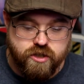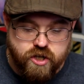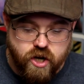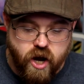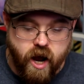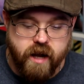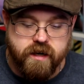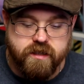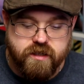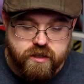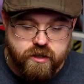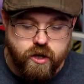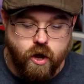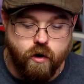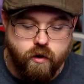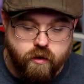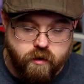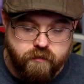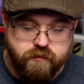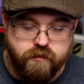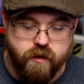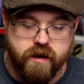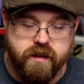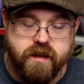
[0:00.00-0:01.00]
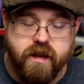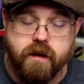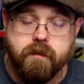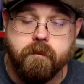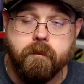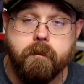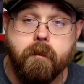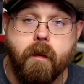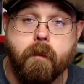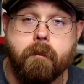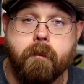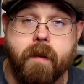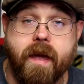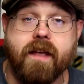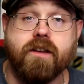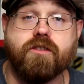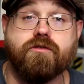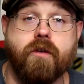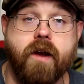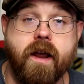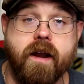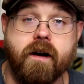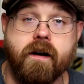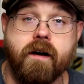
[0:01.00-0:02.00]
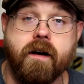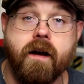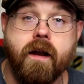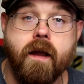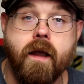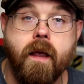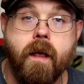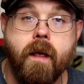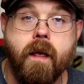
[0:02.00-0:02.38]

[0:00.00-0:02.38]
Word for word: Jon Snow confronted Mance Rayder,